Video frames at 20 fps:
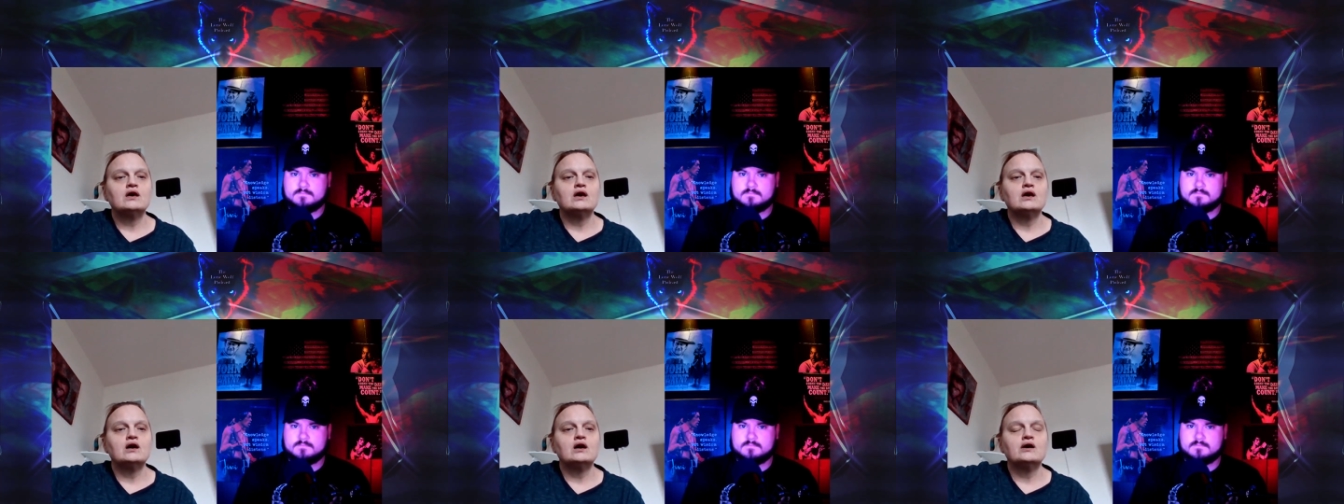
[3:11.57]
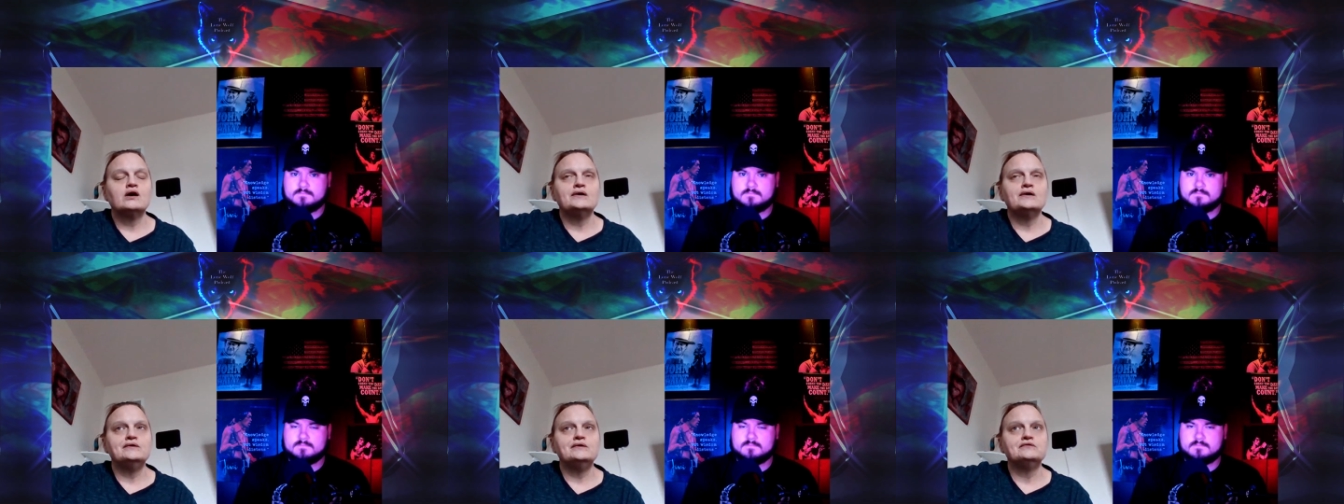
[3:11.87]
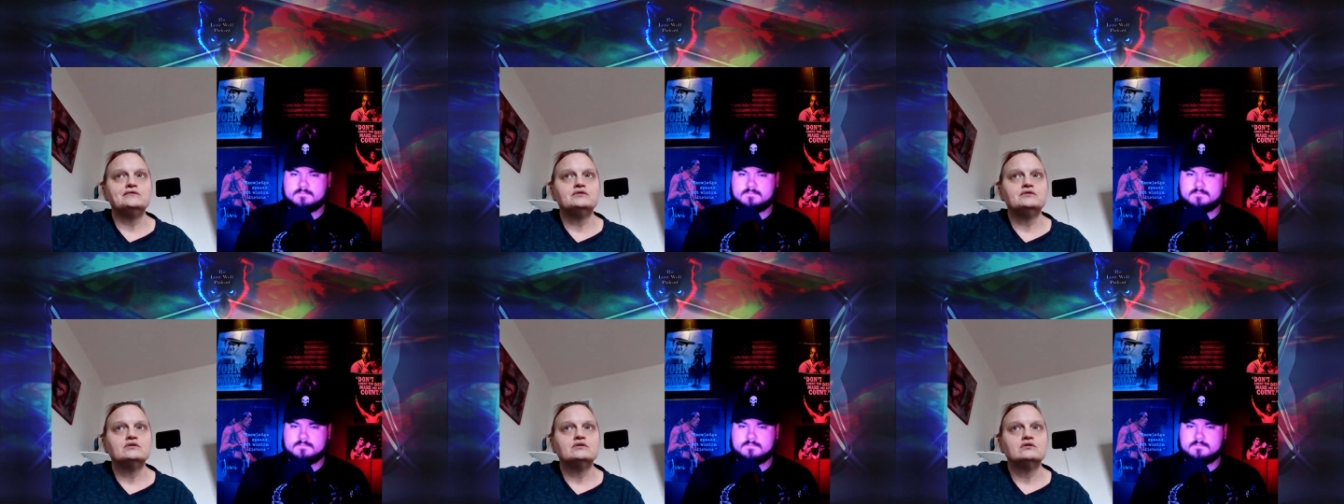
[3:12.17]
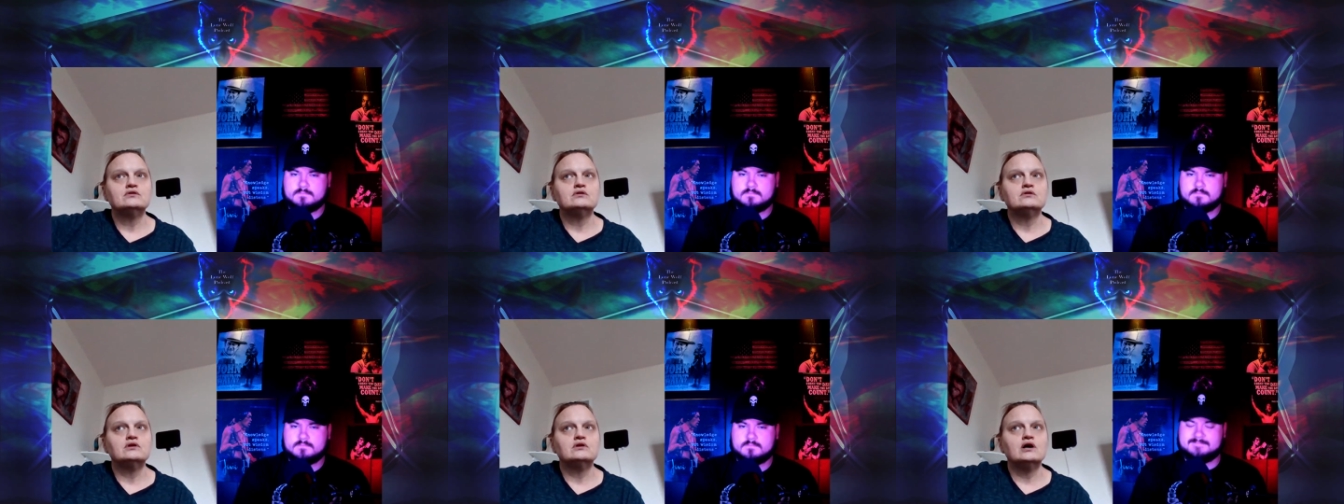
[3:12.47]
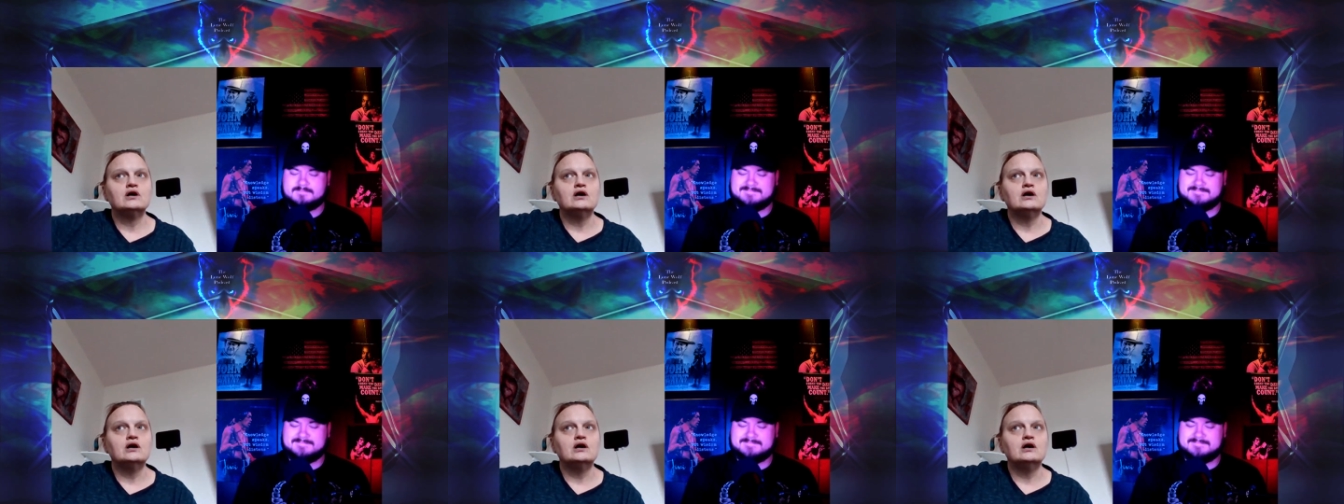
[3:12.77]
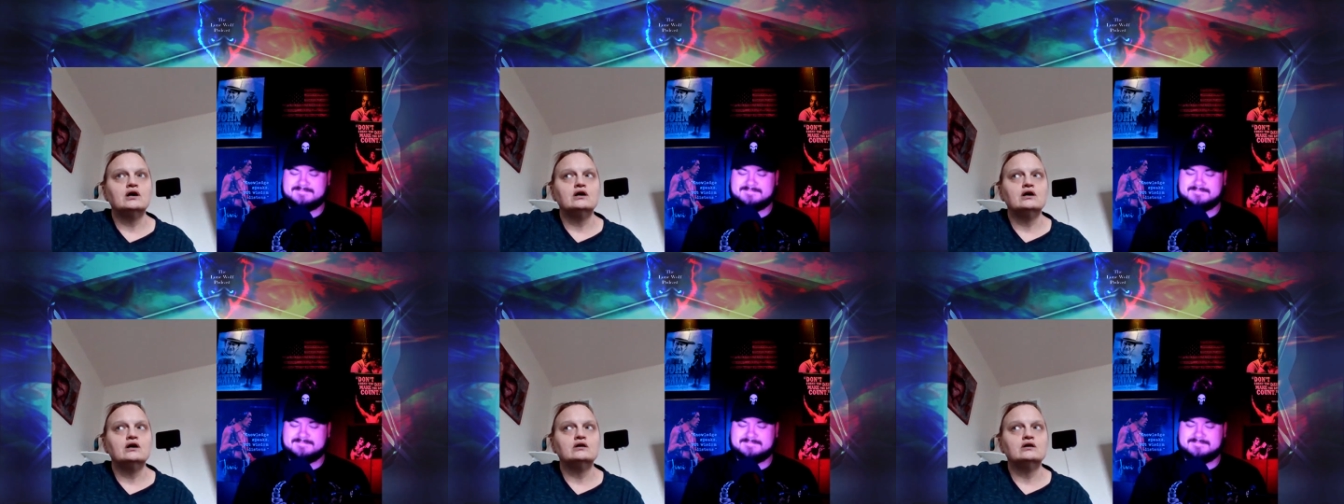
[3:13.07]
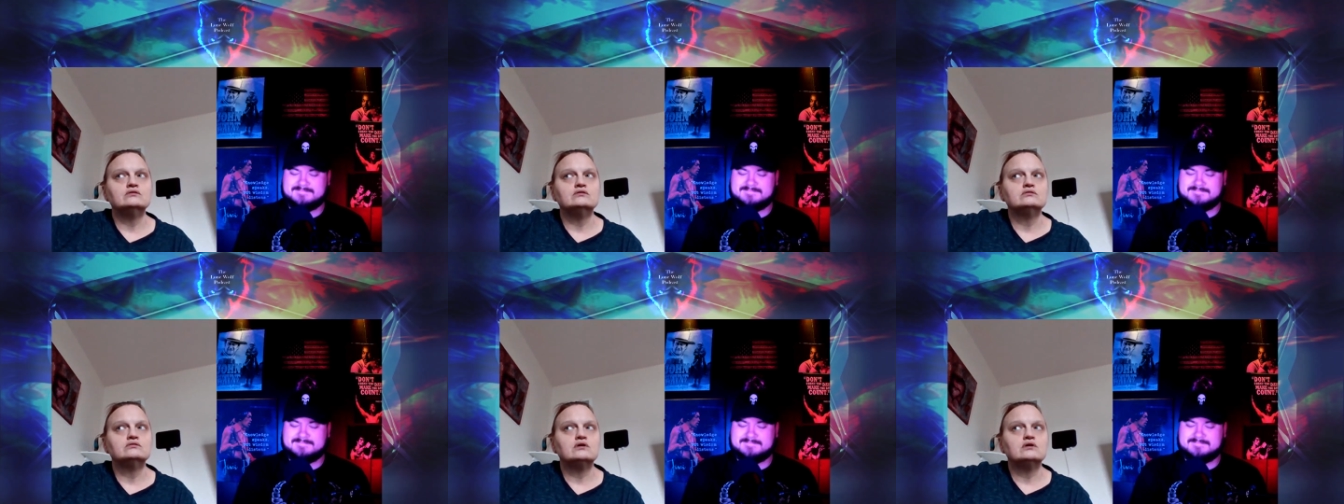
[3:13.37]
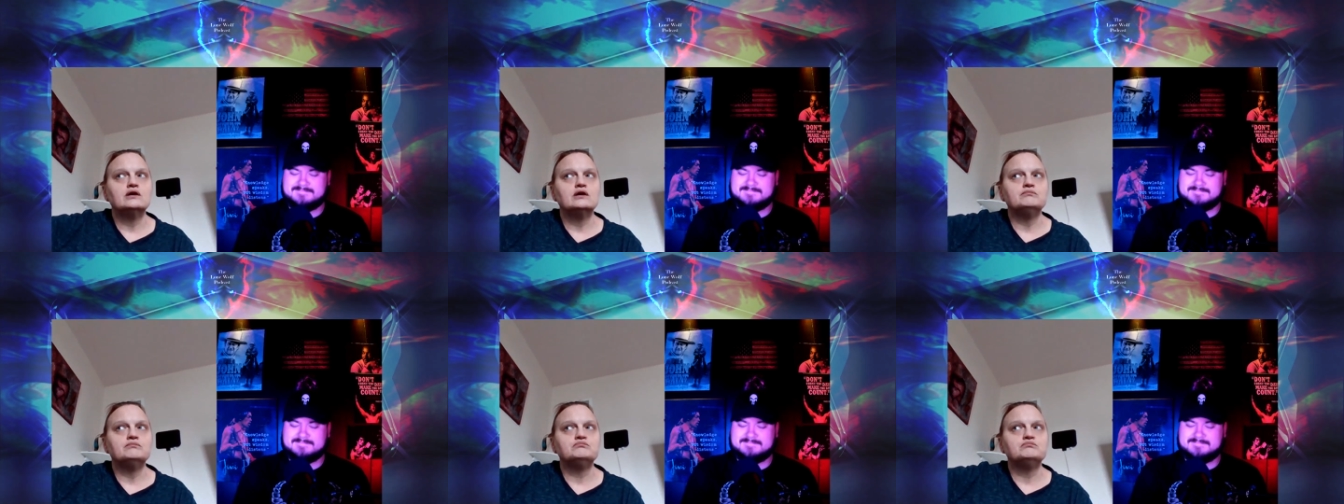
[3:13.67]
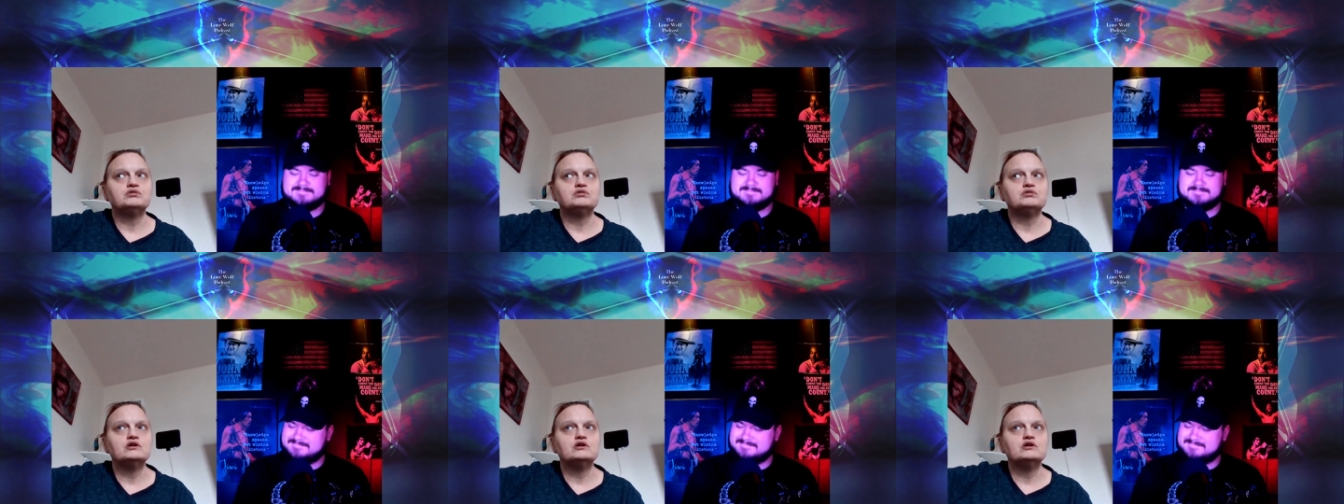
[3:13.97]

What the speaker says: And I